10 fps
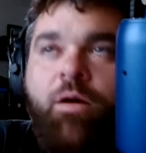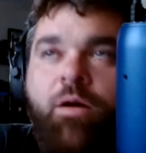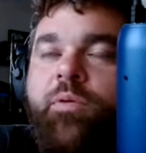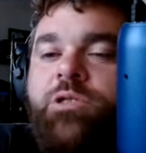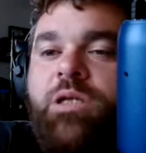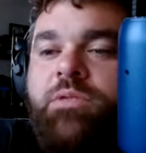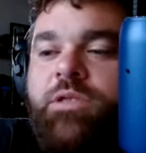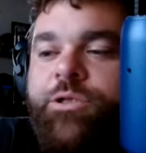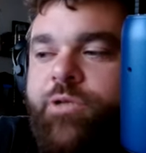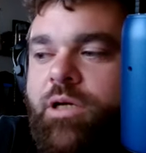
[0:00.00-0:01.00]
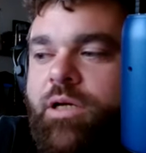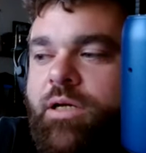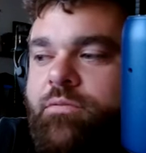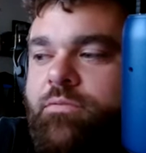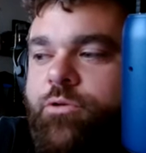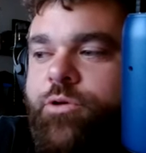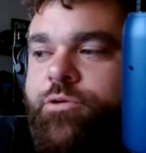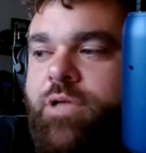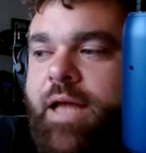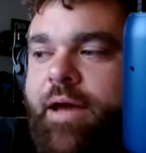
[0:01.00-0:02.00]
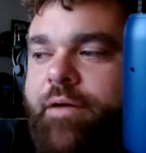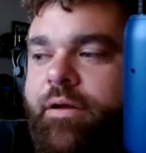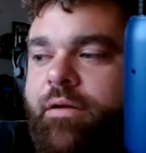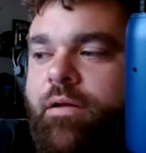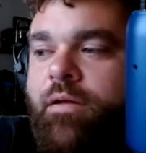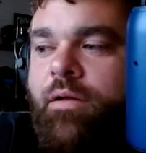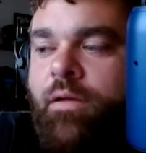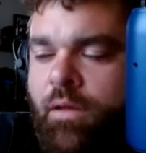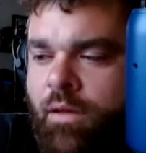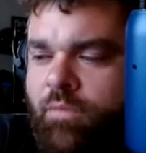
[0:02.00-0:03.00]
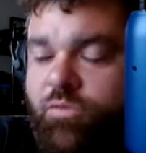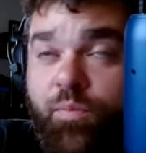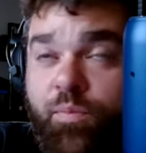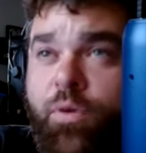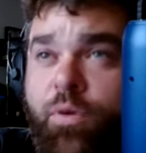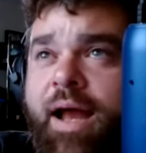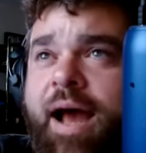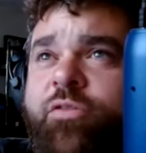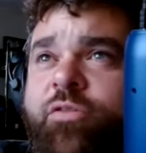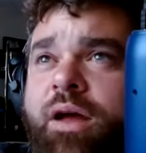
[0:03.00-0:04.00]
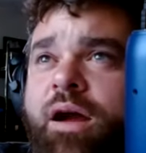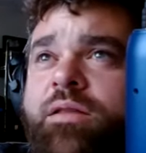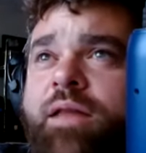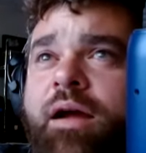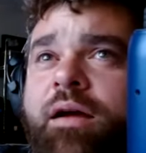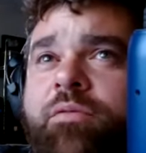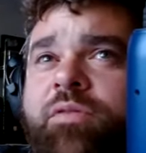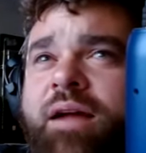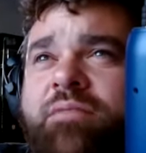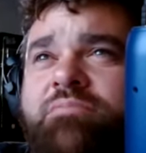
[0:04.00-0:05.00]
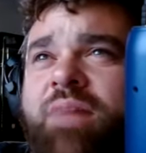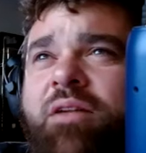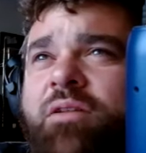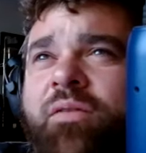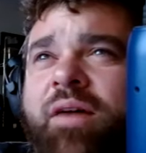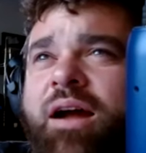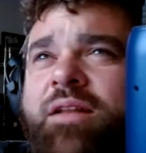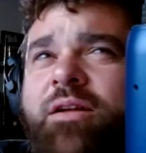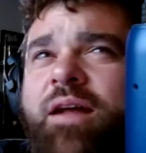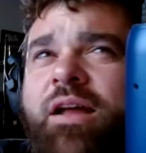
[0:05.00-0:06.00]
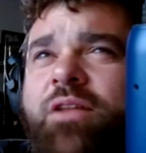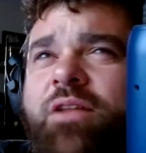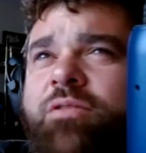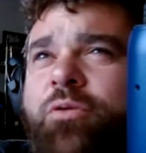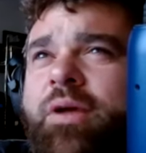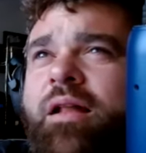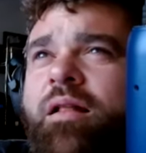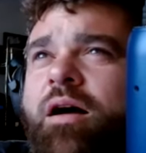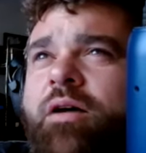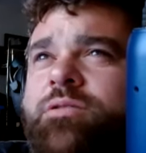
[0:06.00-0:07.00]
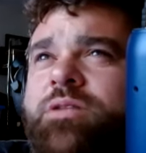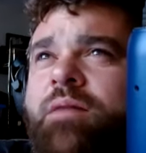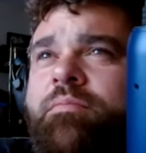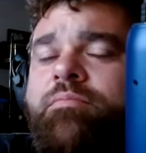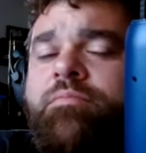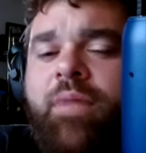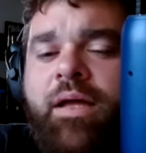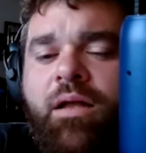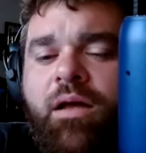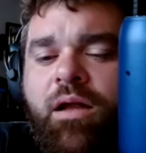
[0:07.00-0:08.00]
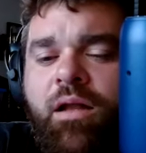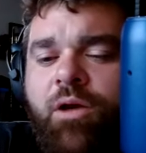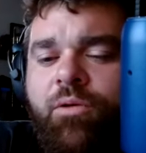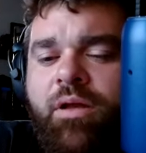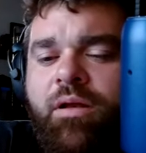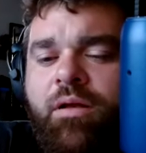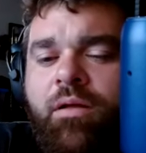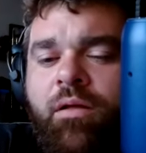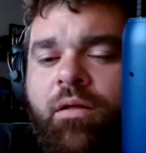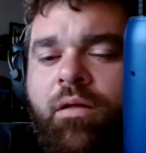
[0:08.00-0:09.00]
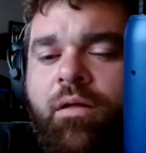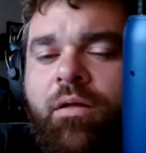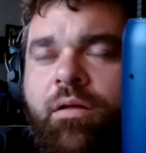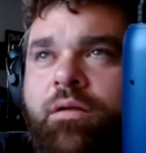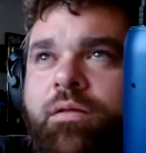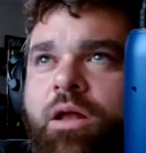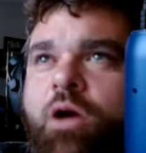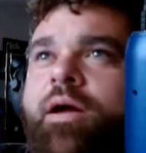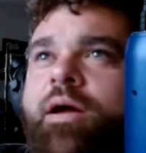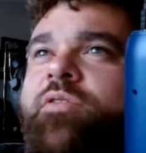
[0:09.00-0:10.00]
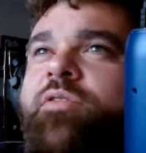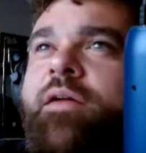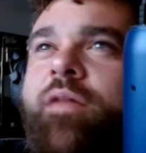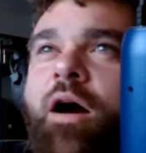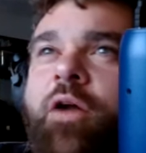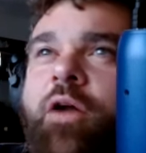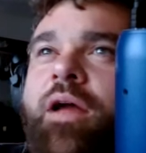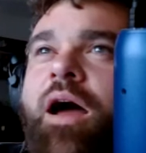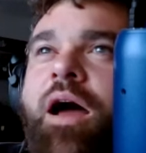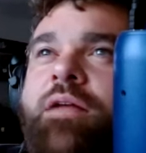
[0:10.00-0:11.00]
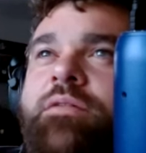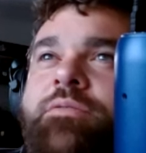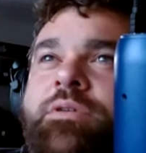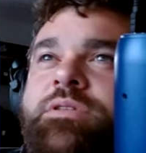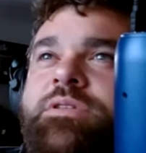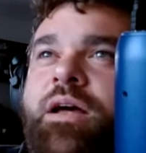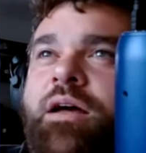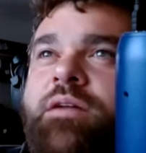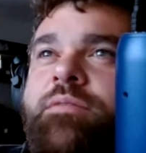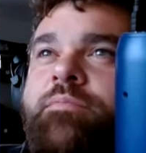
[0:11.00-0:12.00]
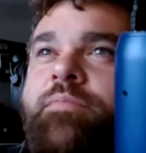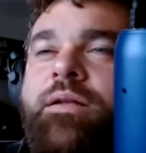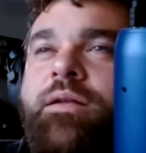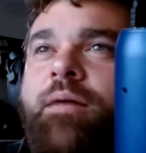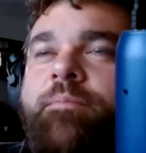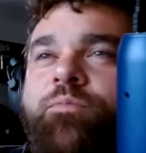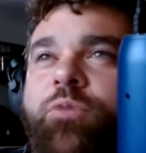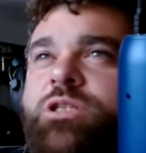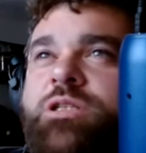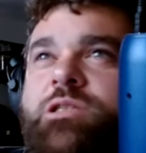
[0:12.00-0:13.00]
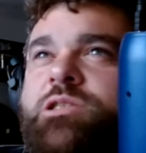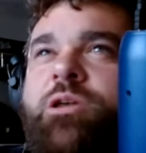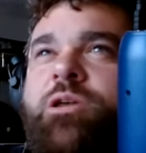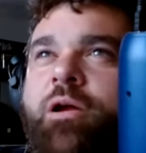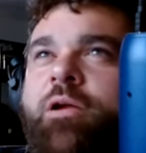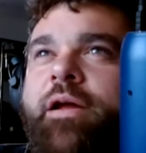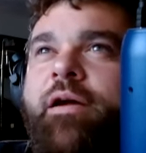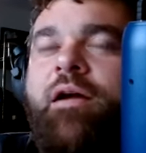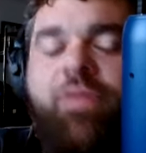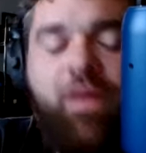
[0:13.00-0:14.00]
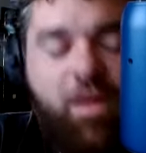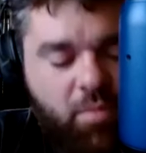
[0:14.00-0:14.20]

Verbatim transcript: Harper jumped in the truck and cruised down, and pretty nice when we got there. It was like, I don't know if I got there like at 3 o'clock or something, and unloaded. And the longer I was there, the hotter it got, which sucked. But we should have just started earlier, I think.